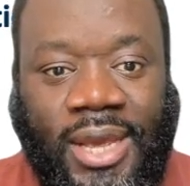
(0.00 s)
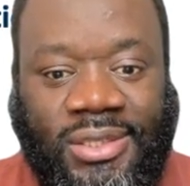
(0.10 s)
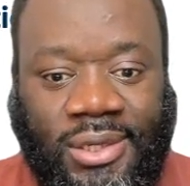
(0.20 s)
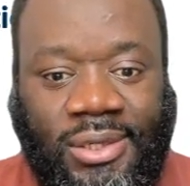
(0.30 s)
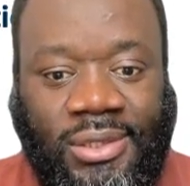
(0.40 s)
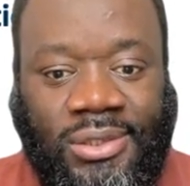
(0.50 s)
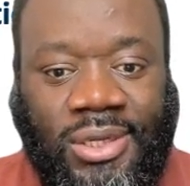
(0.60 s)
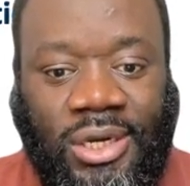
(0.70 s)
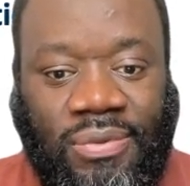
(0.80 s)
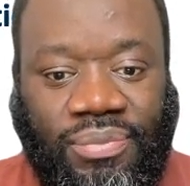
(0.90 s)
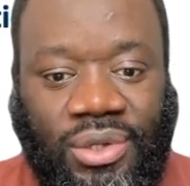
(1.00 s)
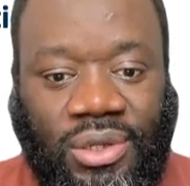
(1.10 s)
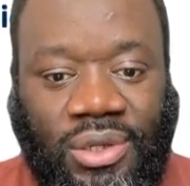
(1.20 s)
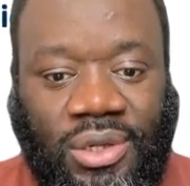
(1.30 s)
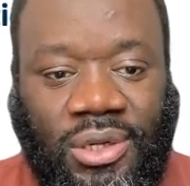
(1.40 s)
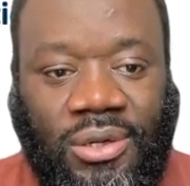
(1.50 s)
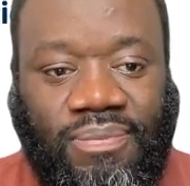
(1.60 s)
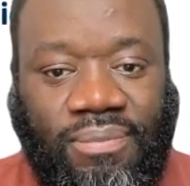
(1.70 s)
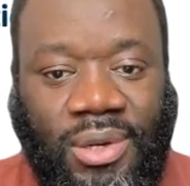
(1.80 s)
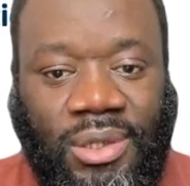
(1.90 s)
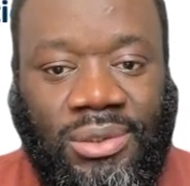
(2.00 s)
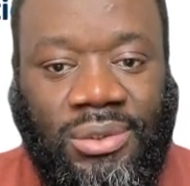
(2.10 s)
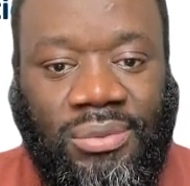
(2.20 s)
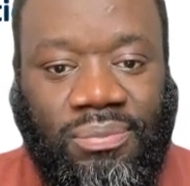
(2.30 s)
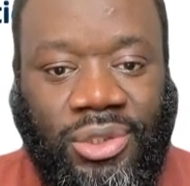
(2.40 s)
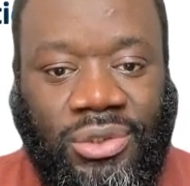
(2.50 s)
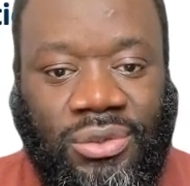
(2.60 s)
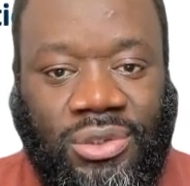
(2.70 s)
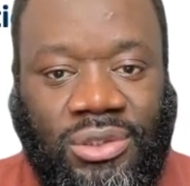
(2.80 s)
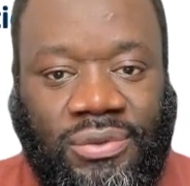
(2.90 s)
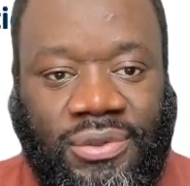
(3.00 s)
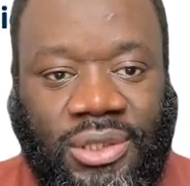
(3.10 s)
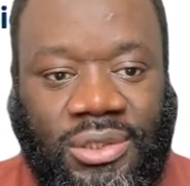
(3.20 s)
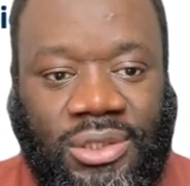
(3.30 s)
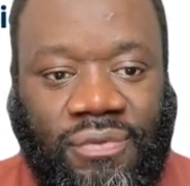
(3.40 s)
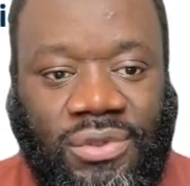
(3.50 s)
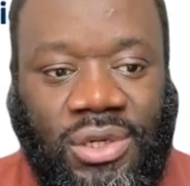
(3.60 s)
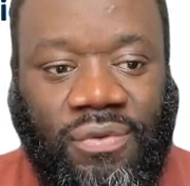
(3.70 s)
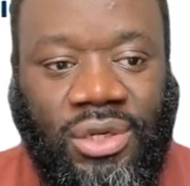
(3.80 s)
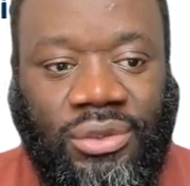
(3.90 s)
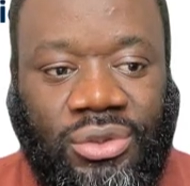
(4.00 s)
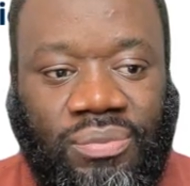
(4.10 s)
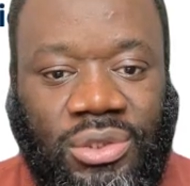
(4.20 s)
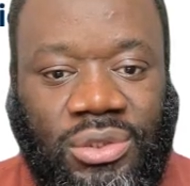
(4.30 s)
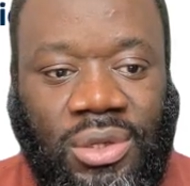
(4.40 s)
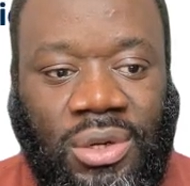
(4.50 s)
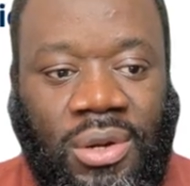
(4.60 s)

SLAs can be met based on the defined service level agreement.